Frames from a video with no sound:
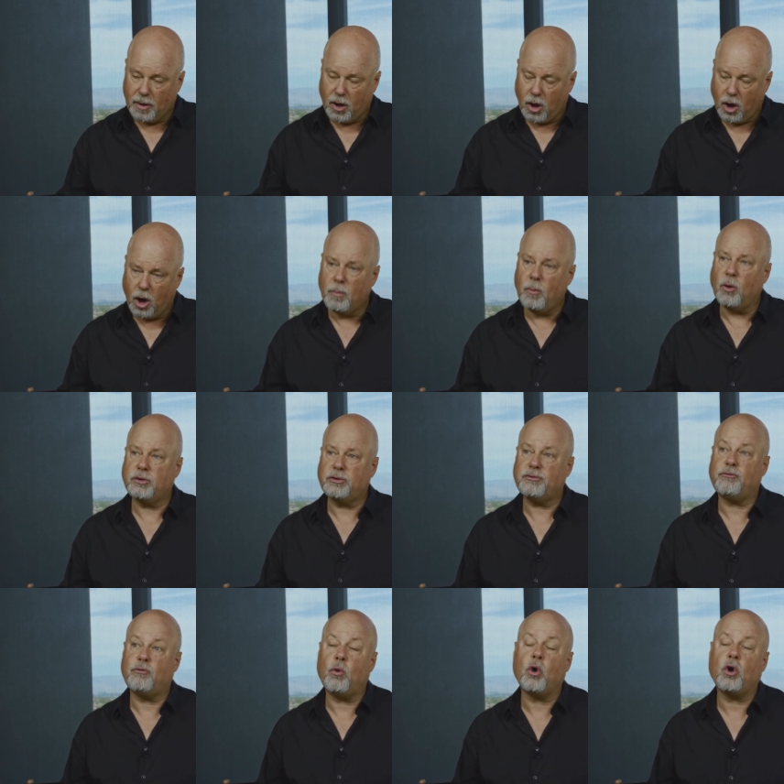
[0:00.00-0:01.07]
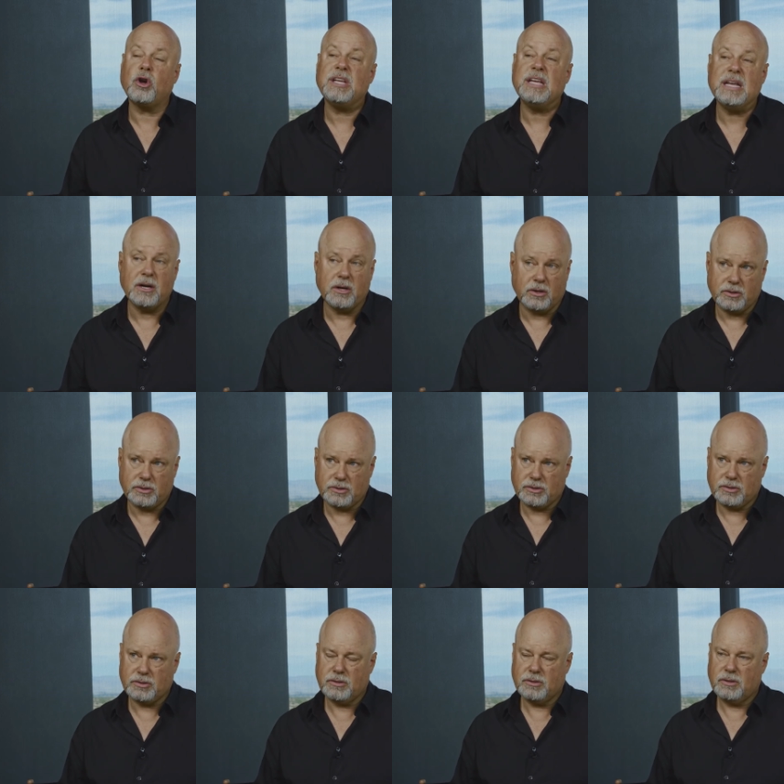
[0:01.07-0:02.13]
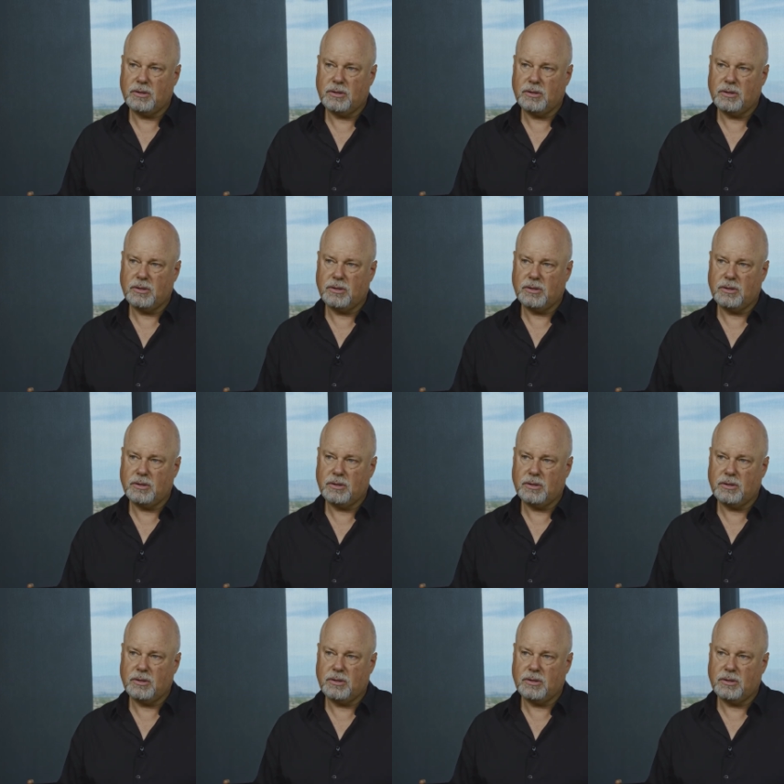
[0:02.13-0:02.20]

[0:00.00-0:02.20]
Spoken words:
almost 4 years